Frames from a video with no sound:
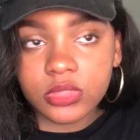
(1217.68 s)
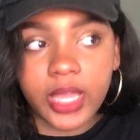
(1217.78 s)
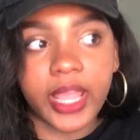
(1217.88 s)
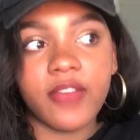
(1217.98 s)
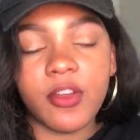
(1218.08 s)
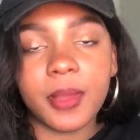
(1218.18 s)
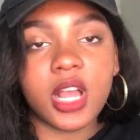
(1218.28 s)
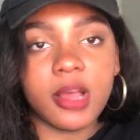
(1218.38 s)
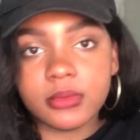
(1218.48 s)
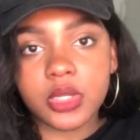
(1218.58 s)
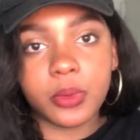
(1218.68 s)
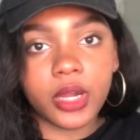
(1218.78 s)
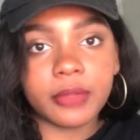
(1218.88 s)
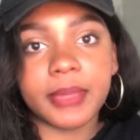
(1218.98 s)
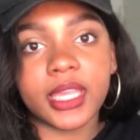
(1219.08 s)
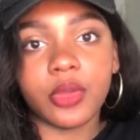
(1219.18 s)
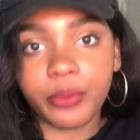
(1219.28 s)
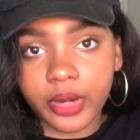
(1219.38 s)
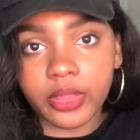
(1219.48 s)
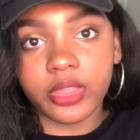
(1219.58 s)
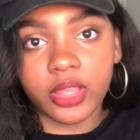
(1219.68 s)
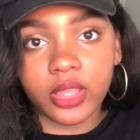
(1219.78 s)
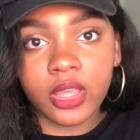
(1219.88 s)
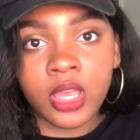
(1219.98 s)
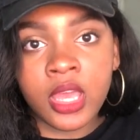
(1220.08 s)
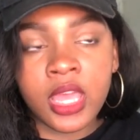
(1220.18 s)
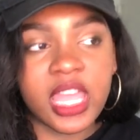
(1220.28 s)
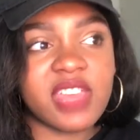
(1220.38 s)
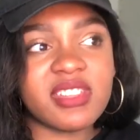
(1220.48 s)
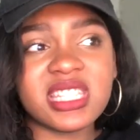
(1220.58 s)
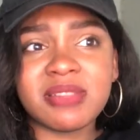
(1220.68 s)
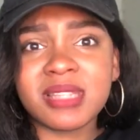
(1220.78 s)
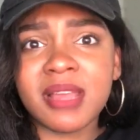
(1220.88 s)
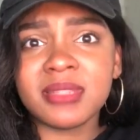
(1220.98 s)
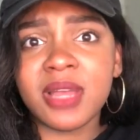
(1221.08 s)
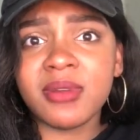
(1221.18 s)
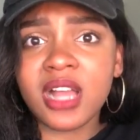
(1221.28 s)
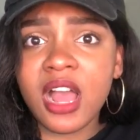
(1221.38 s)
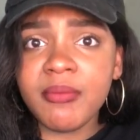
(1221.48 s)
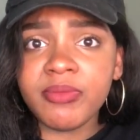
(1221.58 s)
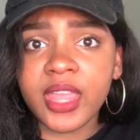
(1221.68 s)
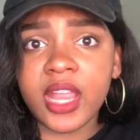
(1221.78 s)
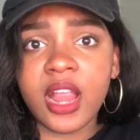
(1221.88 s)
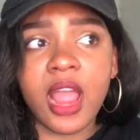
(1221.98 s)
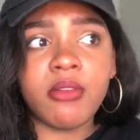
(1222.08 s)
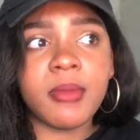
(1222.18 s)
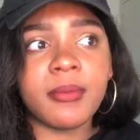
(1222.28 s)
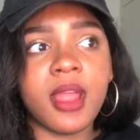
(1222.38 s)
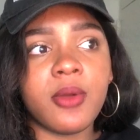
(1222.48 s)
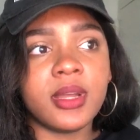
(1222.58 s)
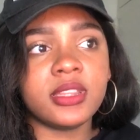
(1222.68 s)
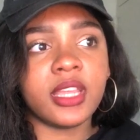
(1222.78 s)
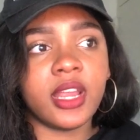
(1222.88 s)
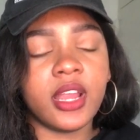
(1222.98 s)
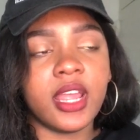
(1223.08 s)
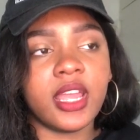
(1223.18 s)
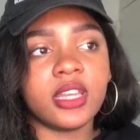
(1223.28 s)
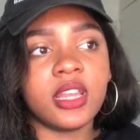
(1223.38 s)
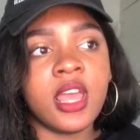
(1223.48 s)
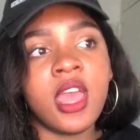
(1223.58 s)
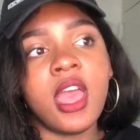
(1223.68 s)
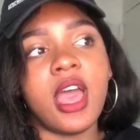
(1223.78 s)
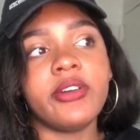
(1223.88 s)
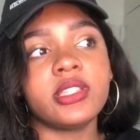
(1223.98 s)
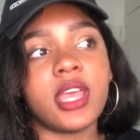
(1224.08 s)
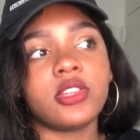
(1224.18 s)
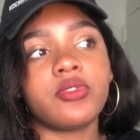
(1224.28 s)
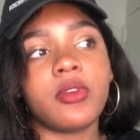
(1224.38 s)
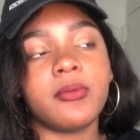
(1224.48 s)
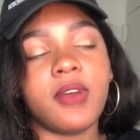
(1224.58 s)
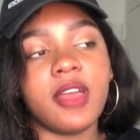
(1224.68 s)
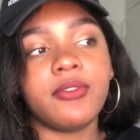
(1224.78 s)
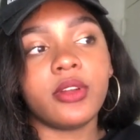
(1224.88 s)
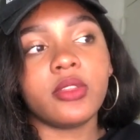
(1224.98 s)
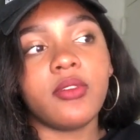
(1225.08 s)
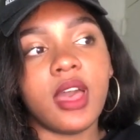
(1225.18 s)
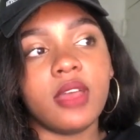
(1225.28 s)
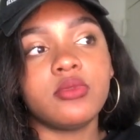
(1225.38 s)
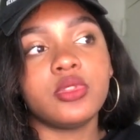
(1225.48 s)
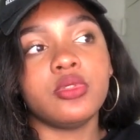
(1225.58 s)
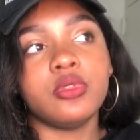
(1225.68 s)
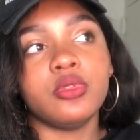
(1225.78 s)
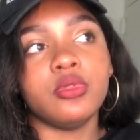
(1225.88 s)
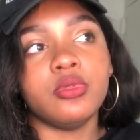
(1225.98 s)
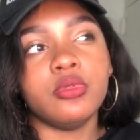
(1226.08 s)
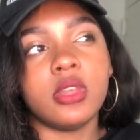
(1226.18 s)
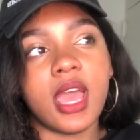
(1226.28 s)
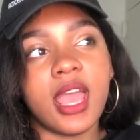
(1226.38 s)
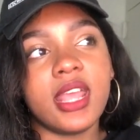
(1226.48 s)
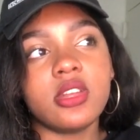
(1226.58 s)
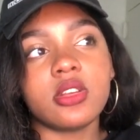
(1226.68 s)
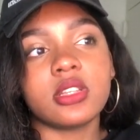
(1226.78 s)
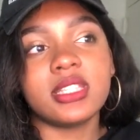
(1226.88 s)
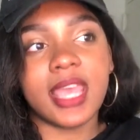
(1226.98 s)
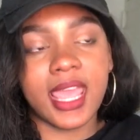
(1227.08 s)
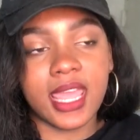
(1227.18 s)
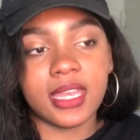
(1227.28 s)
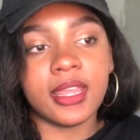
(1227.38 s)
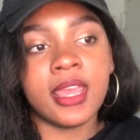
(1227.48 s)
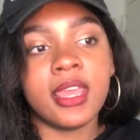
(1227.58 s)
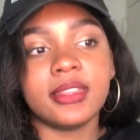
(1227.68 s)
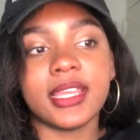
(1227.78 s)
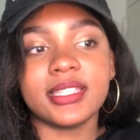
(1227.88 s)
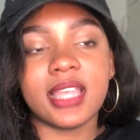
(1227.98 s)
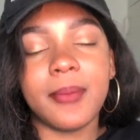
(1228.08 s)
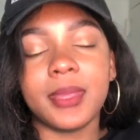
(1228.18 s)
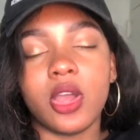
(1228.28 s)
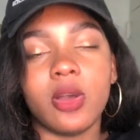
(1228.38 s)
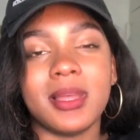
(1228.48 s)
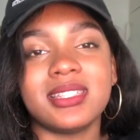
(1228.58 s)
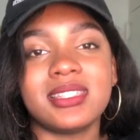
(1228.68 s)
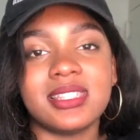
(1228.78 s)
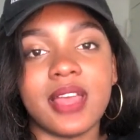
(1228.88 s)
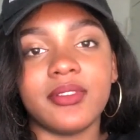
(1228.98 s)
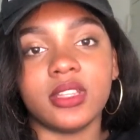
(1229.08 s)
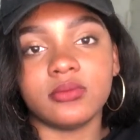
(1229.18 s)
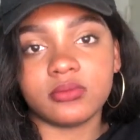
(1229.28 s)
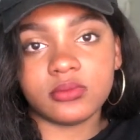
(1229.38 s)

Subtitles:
Like, if I'm gonna come to work, make it worth it. Even sometimes I would come there. I remember I went there and I was scheduled from 5:45 to 9 or 10. They sent me home at 7.